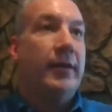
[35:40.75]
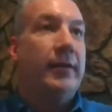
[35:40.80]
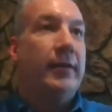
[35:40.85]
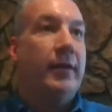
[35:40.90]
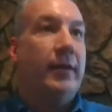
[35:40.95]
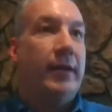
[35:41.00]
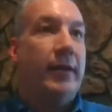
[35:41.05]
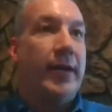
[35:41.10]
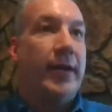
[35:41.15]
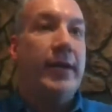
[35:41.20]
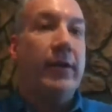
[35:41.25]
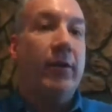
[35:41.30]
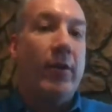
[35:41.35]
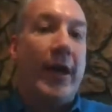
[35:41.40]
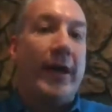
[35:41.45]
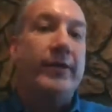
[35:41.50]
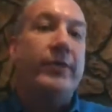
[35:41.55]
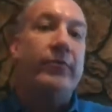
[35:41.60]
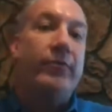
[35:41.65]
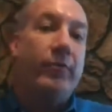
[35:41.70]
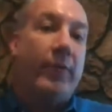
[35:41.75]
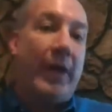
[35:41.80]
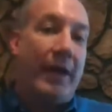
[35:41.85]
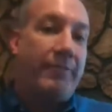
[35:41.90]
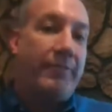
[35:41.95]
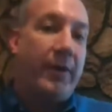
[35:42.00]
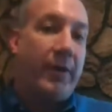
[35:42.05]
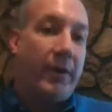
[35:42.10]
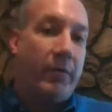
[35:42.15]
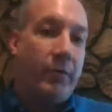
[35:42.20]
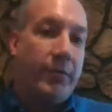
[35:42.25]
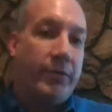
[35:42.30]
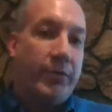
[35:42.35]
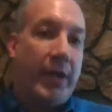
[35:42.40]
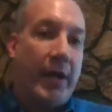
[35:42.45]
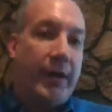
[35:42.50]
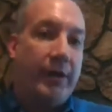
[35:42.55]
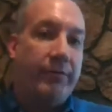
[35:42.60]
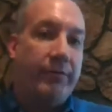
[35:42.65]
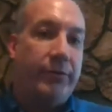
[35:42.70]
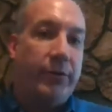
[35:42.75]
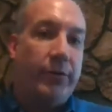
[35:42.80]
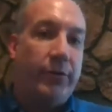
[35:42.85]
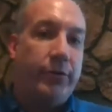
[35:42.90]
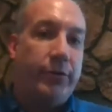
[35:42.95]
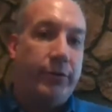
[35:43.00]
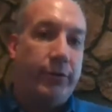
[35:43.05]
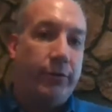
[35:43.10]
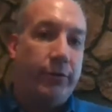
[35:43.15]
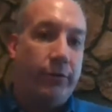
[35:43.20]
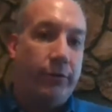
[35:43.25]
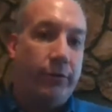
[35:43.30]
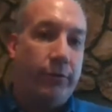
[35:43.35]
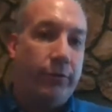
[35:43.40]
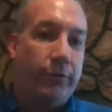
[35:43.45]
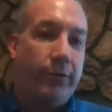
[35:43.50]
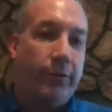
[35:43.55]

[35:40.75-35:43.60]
uh, interactive graphic, which kind of shows you